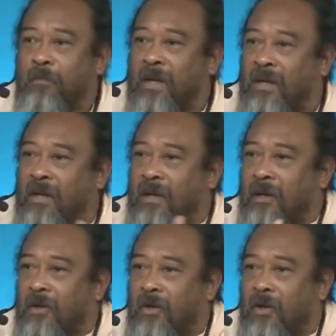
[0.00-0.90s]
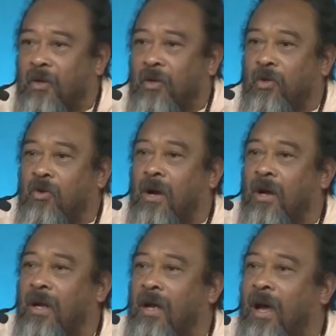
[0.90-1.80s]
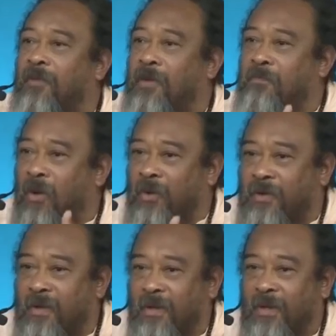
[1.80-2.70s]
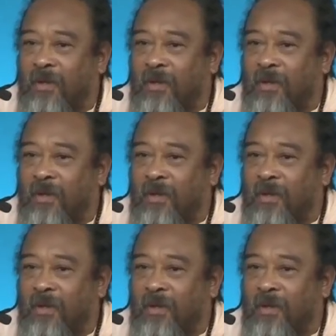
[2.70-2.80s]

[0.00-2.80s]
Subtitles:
But here, you are having both.